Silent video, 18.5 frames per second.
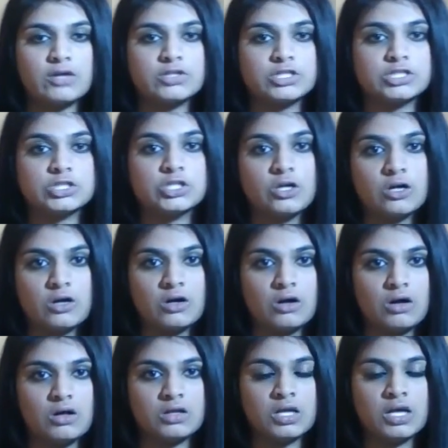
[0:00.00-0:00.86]
this
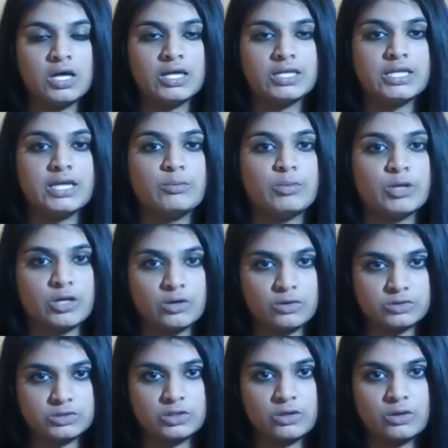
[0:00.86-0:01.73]
girl named
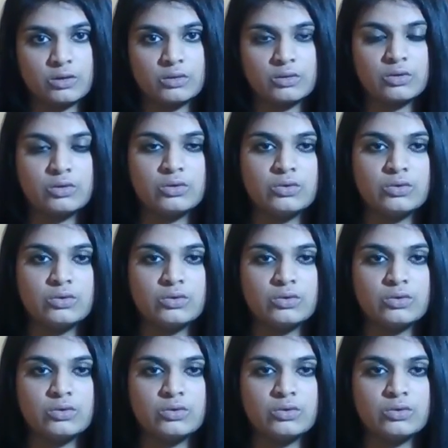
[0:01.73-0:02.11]
Makoto